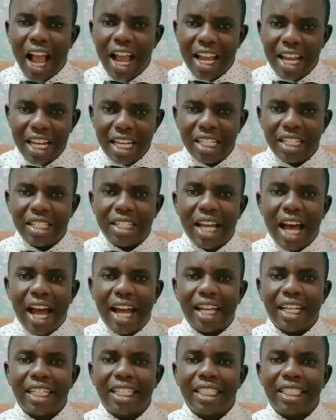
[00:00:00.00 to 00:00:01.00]

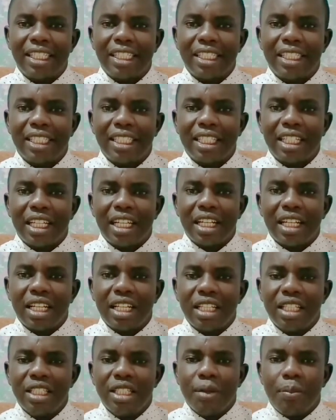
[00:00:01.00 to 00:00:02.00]
inside
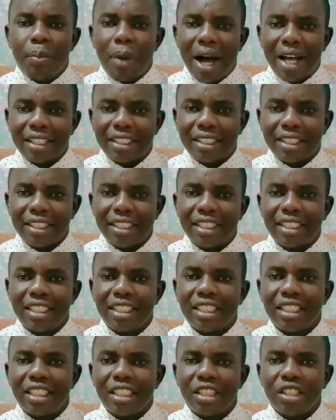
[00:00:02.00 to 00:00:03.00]
the
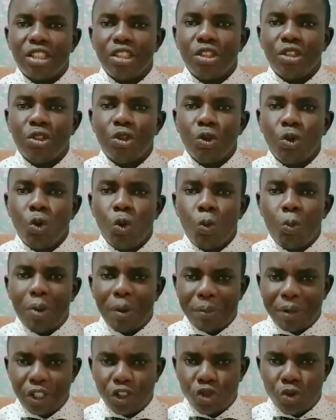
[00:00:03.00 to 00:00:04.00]
person who
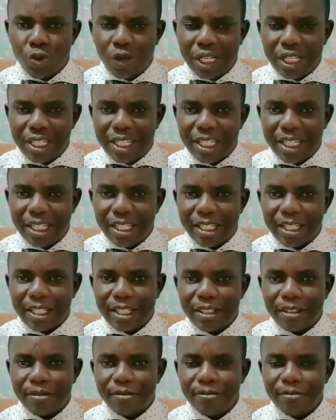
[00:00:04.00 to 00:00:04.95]
perpetuates it.